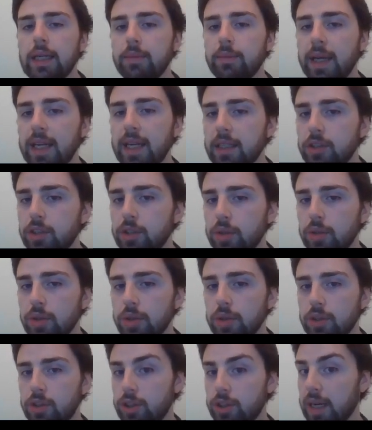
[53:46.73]
making sure
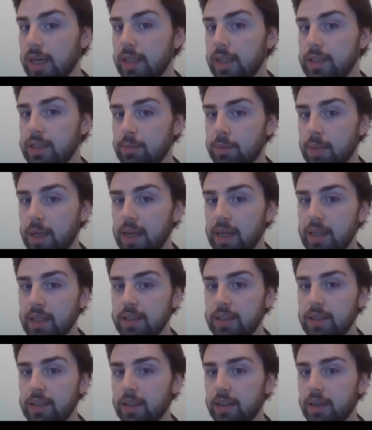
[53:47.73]
your tracking's in
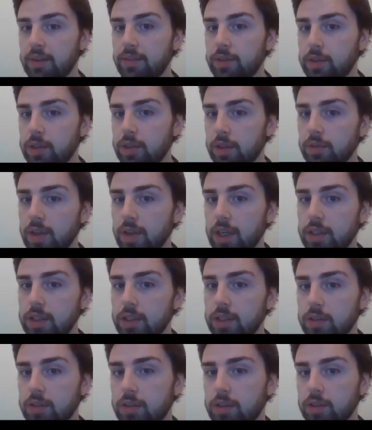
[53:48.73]
place. If
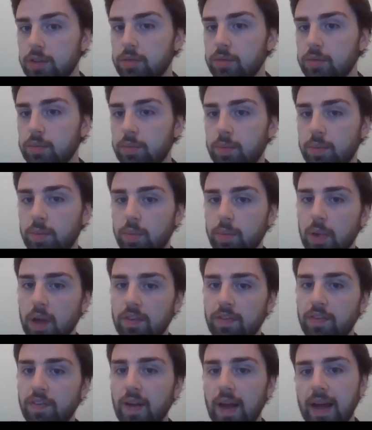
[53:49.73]
conversion's just a
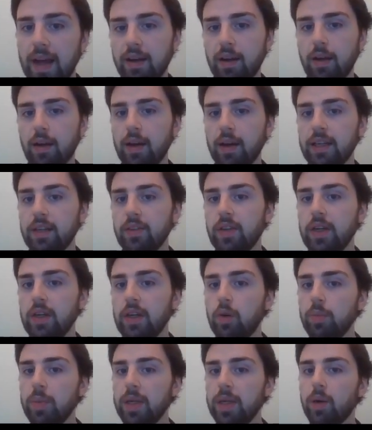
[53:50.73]
flat line and they're
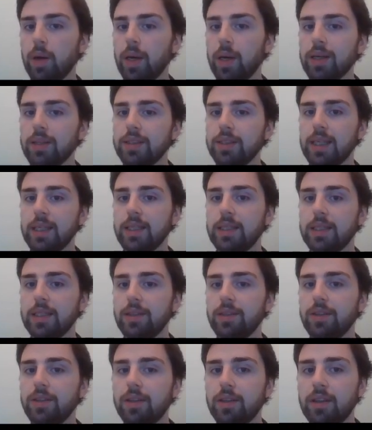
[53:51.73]
normally quite
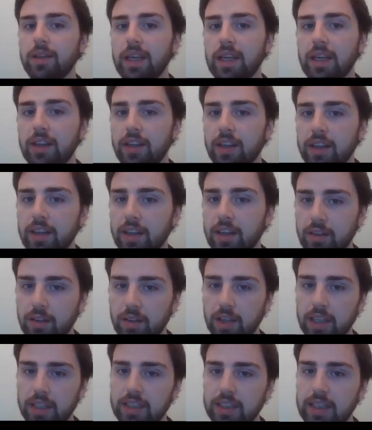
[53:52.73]
consistent,
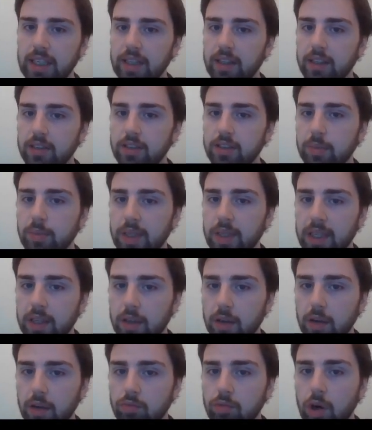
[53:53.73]
you can see there's something
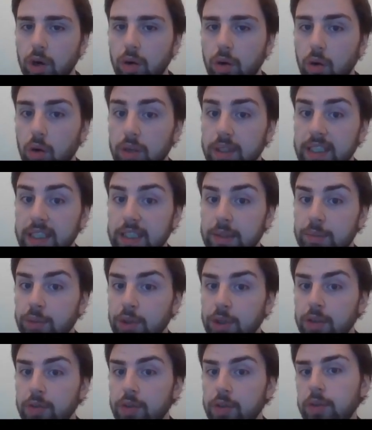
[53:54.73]
gone wrong. Or a
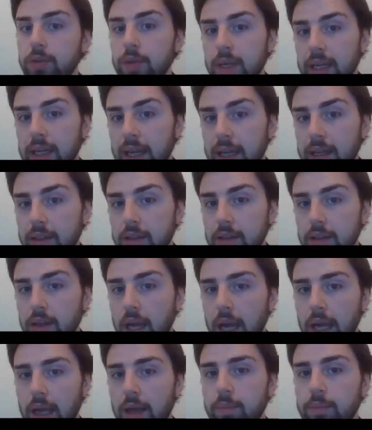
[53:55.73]
disapproval, again,
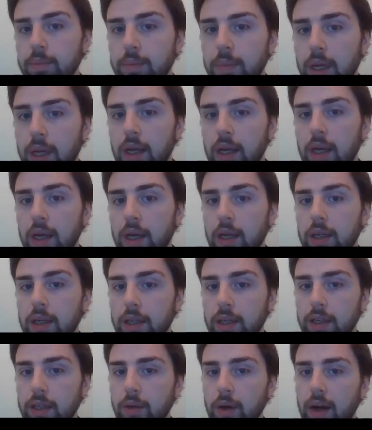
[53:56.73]
I
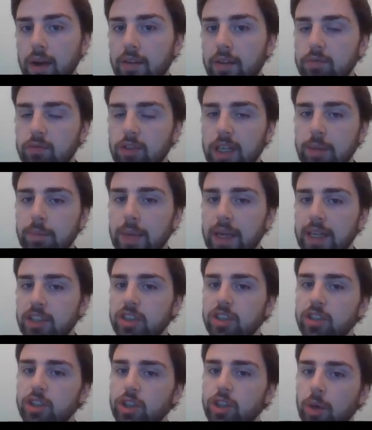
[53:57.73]
haven't really
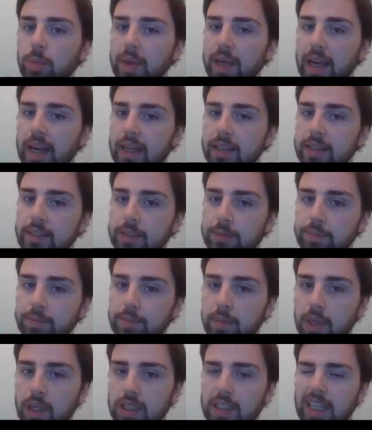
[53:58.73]
mentioned shopping ads
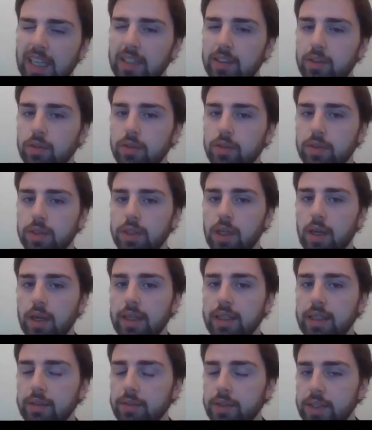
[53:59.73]
because they're sort of
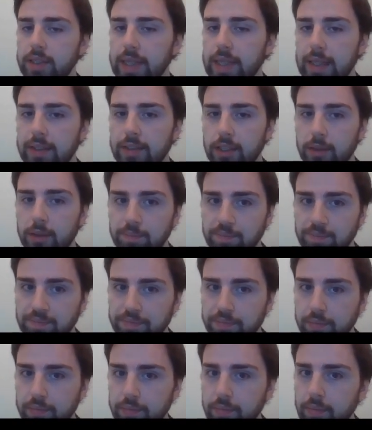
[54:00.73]
slightly different setup.
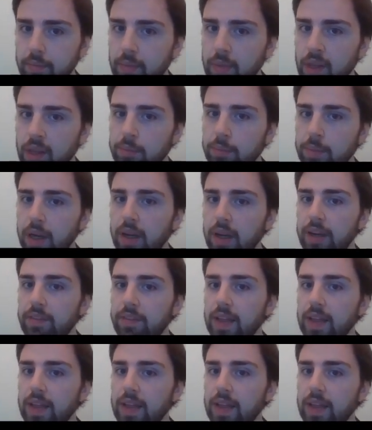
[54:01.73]
But if